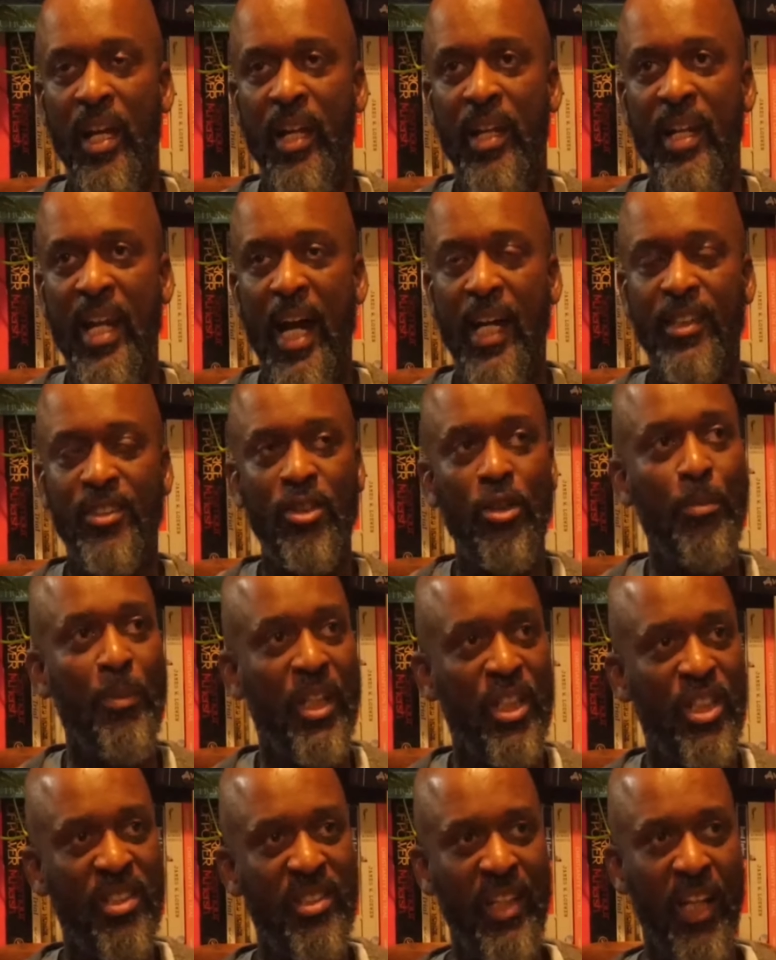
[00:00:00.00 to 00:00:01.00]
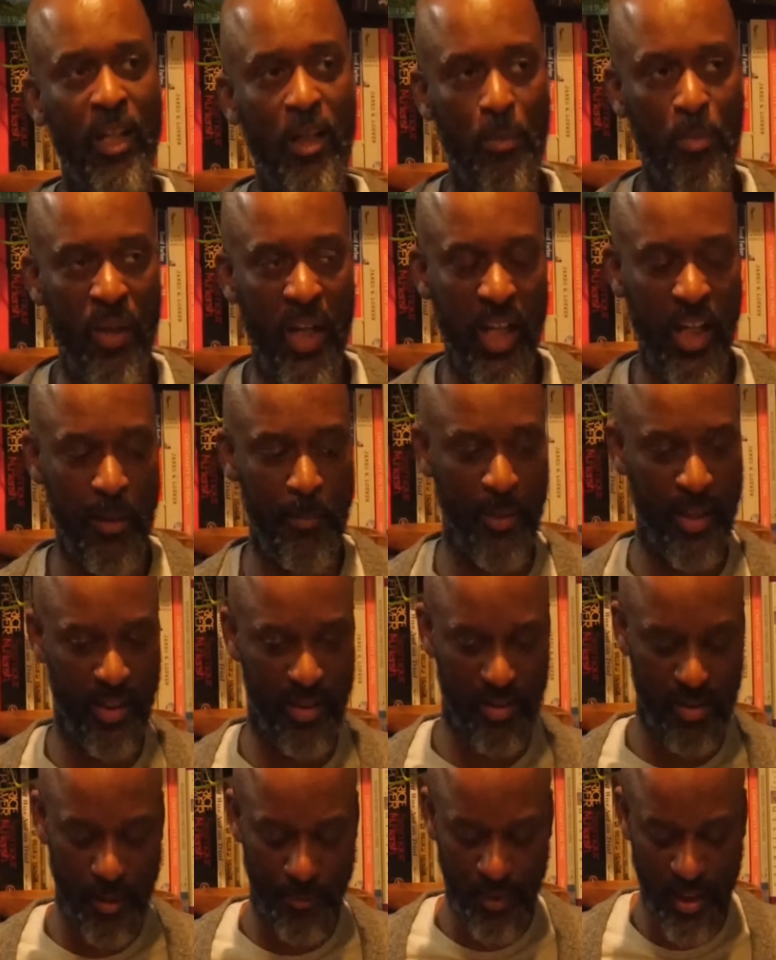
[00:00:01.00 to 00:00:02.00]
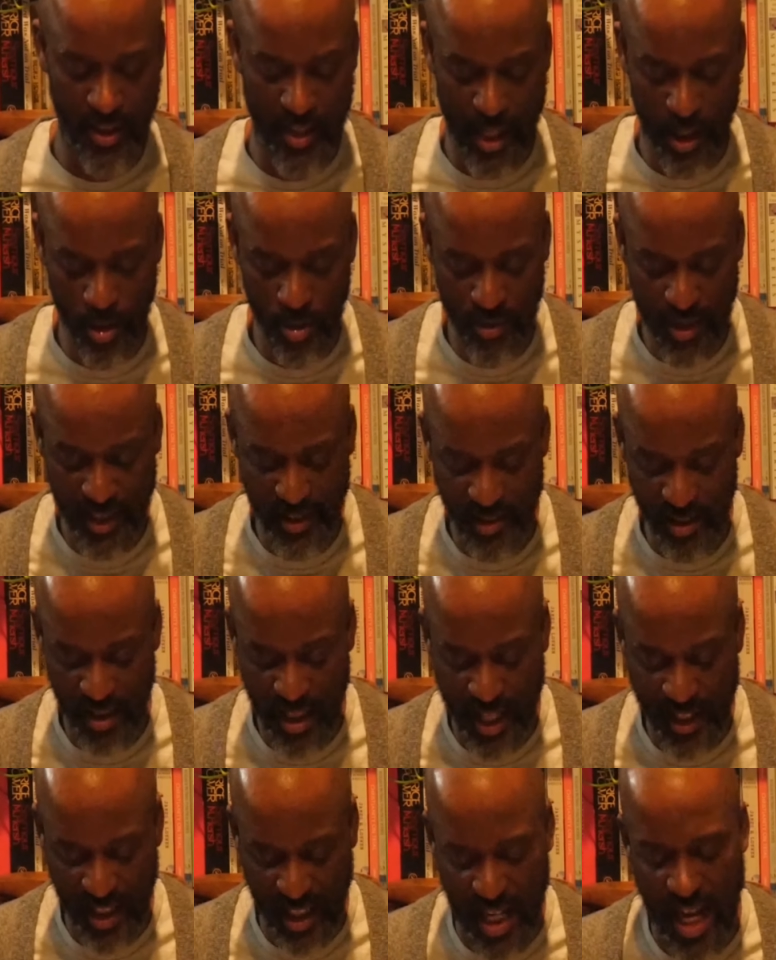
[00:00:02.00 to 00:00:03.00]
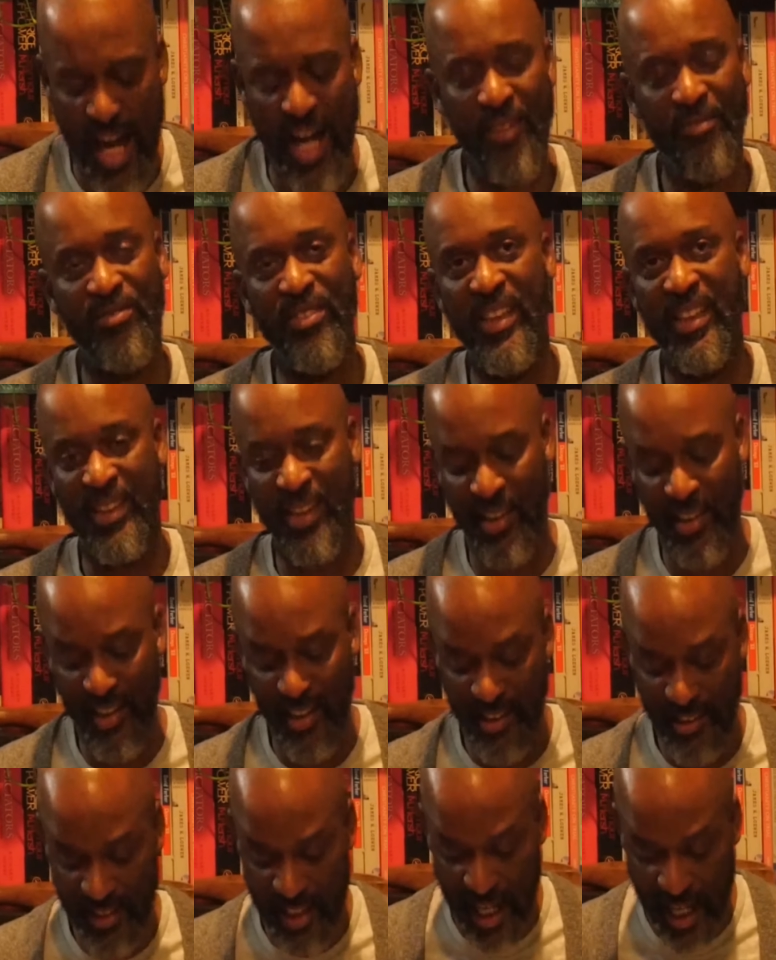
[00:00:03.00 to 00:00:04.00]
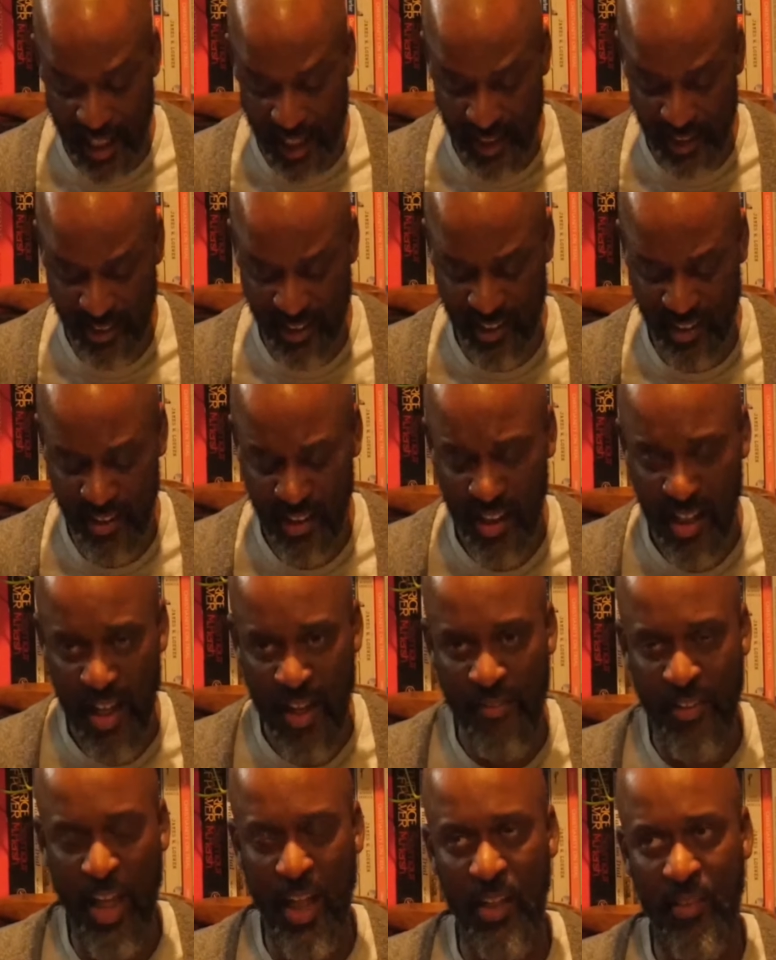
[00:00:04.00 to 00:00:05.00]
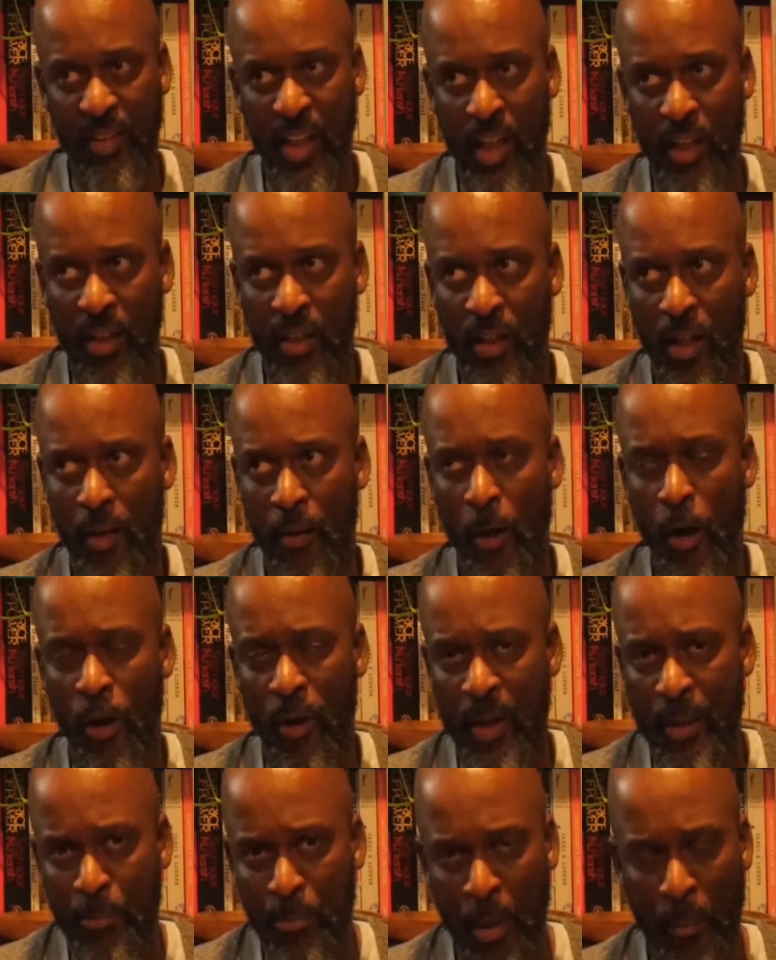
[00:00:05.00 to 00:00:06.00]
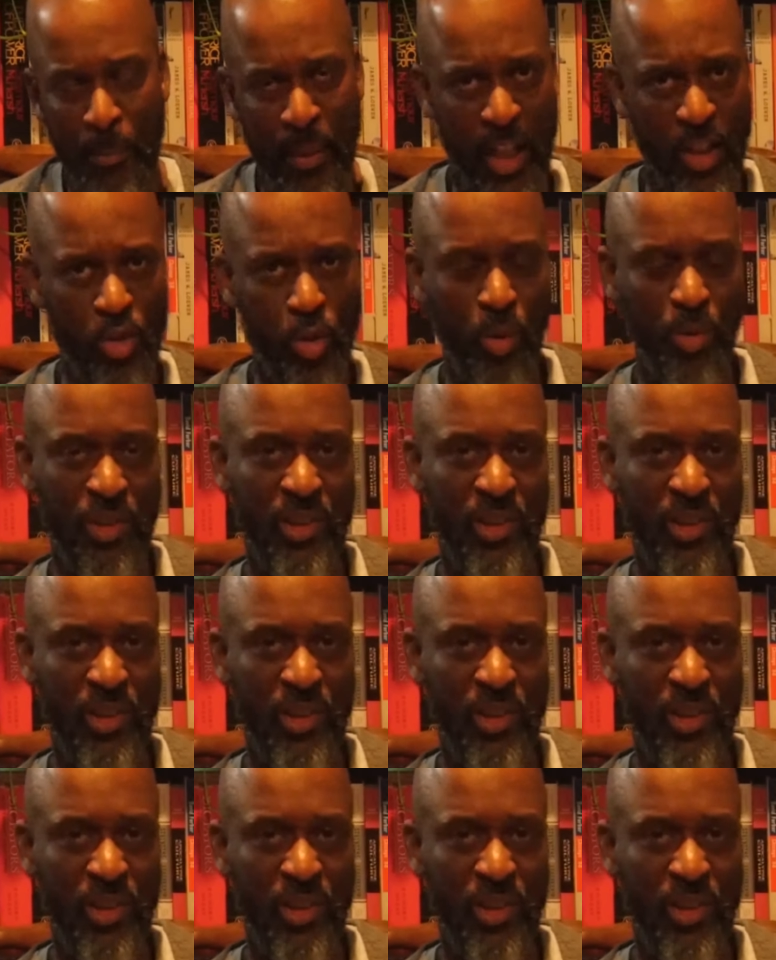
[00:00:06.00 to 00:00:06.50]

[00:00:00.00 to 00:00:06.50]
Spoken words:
not so much celebrated, but it's something that creates a lot of conflict and anxiety. They are in perpetual